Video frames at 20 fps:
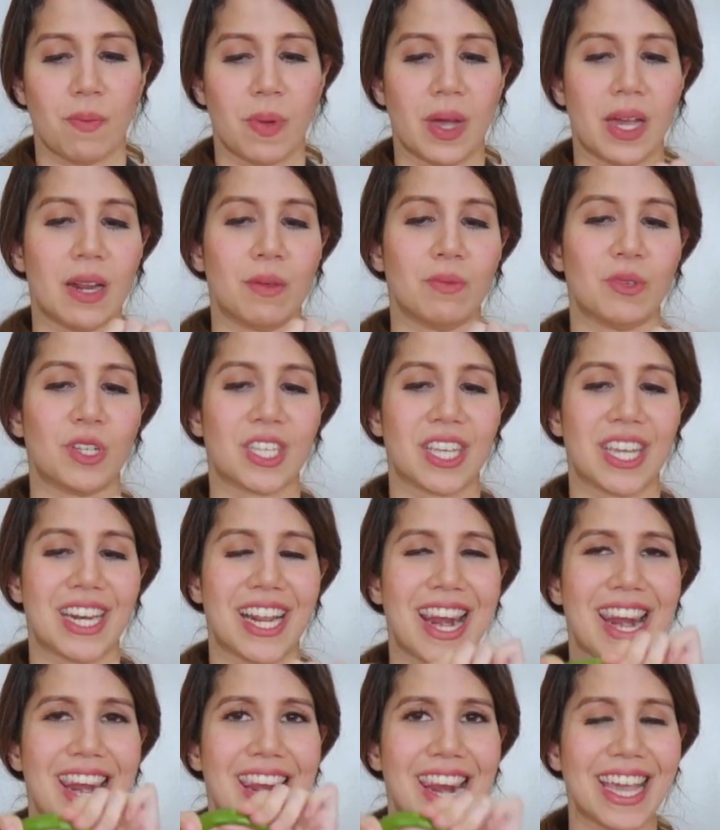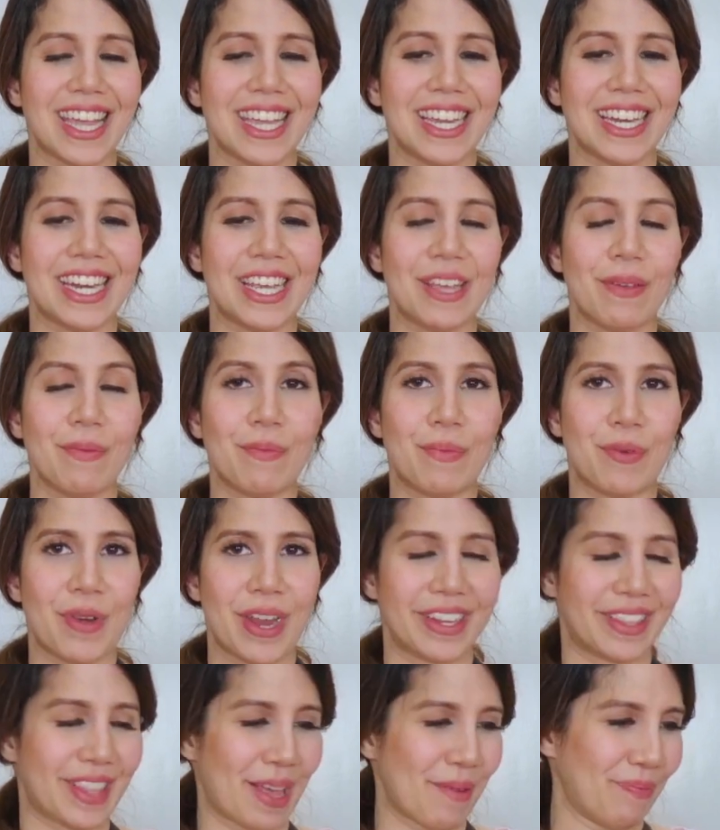but I'm just gonna lightly
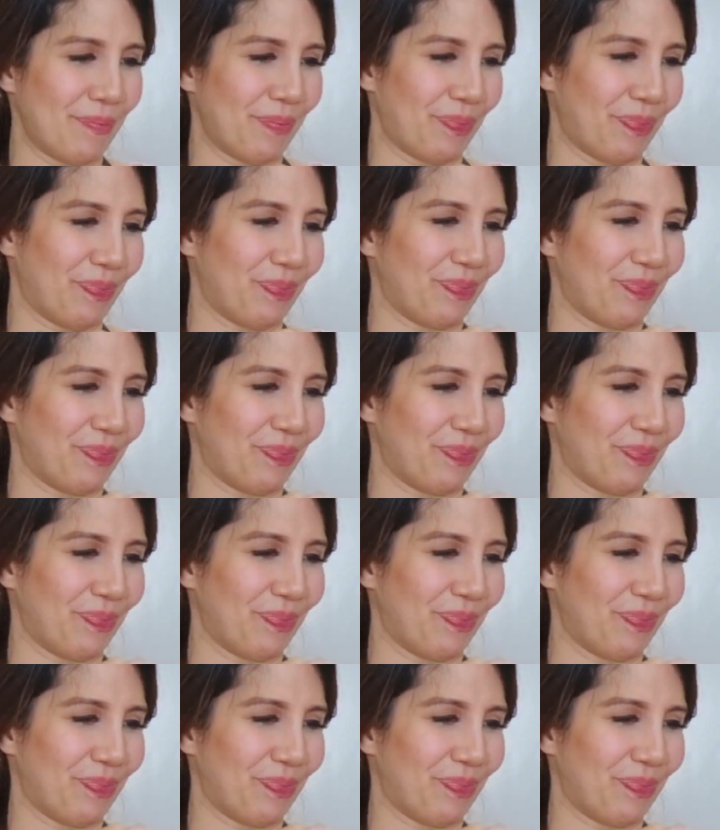break them.